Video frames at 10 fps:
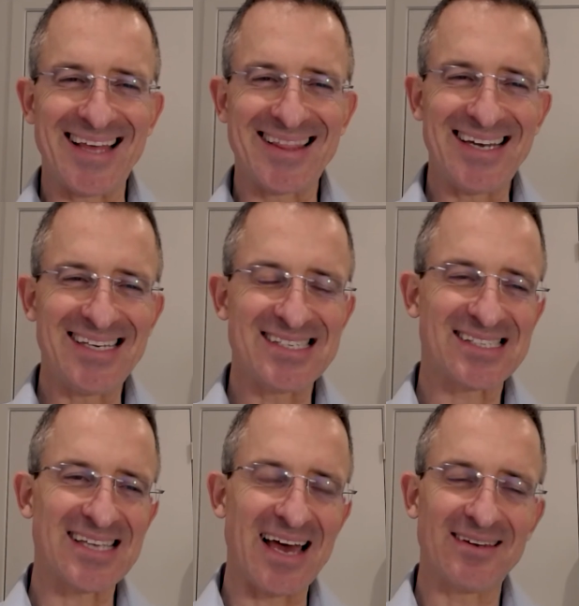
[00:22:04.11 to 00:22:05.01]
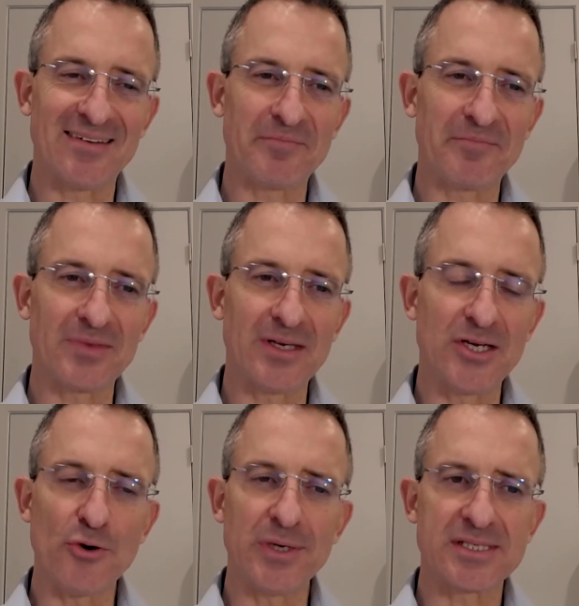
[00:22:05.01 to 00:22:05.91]
and, and then he said,
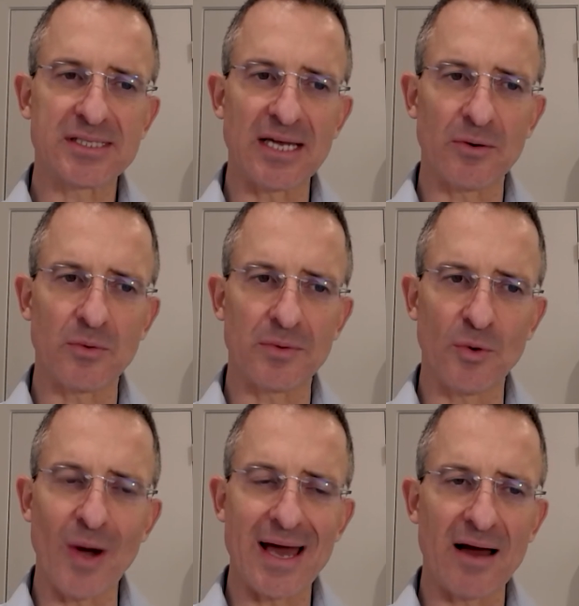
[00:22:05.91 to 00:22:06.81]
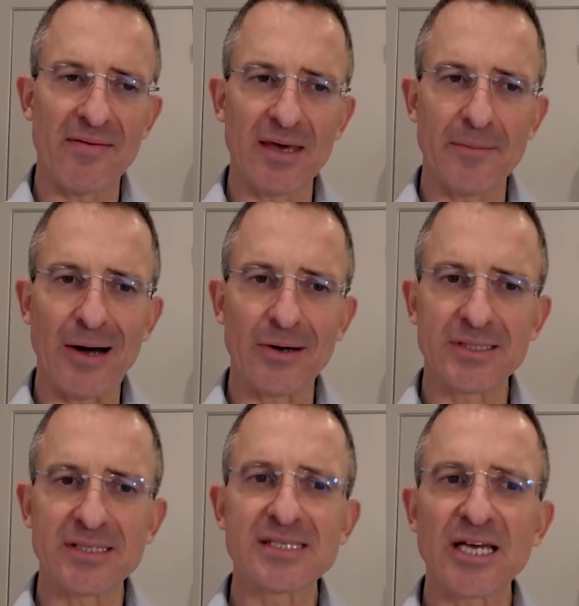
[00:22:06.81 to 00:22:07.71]
you know, instead the way I think
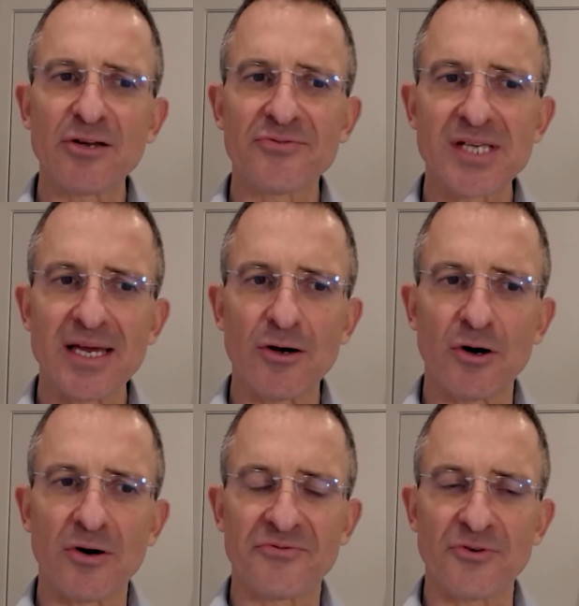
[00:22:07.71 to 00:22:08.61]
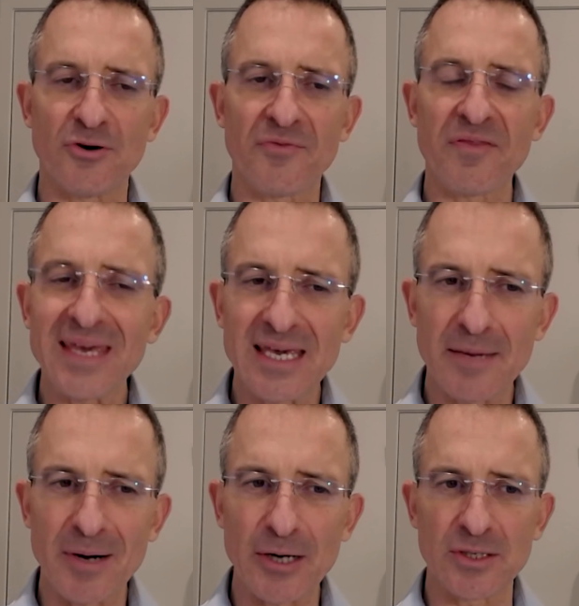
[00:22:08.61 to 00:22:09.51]
about it, instead of of of
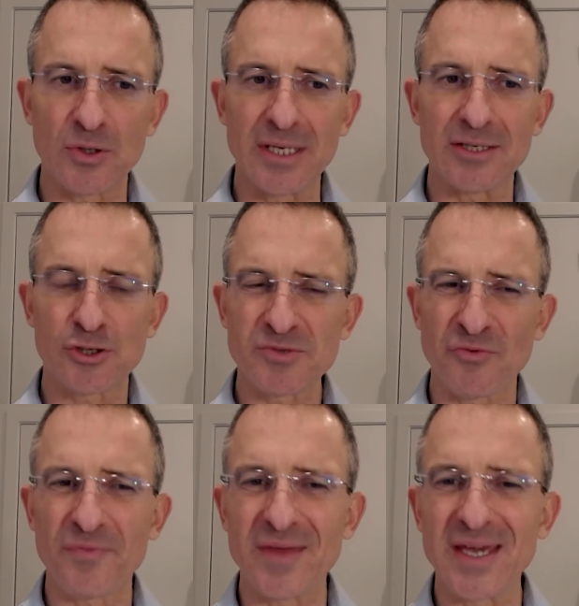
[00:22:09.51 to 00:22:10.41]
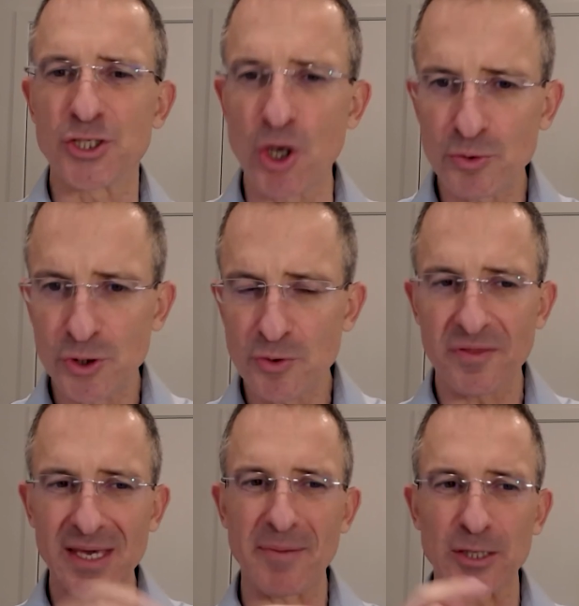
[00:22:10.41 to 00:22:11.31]
thinking about it in, in terms of what they don't do,
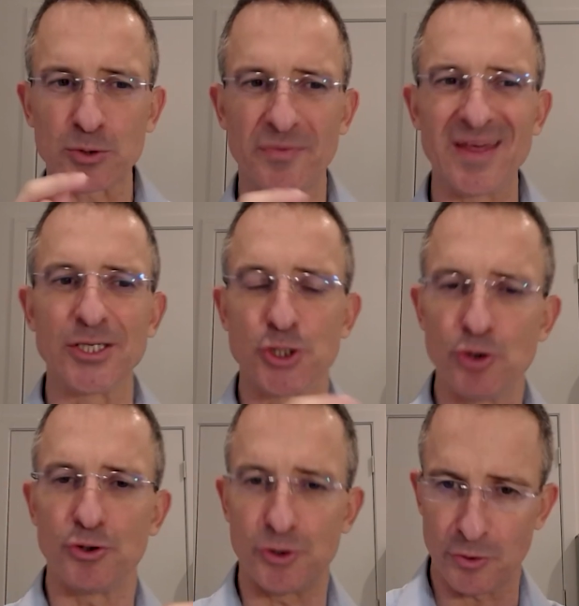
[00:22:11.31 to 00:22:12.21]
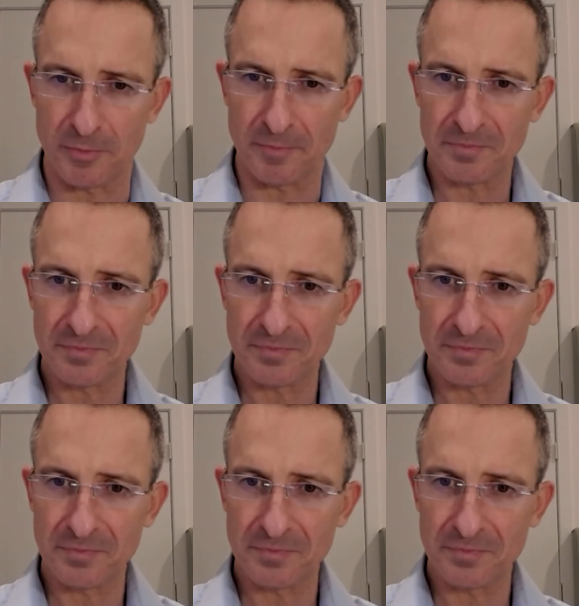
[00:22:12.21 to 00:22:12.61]
think about what they do do.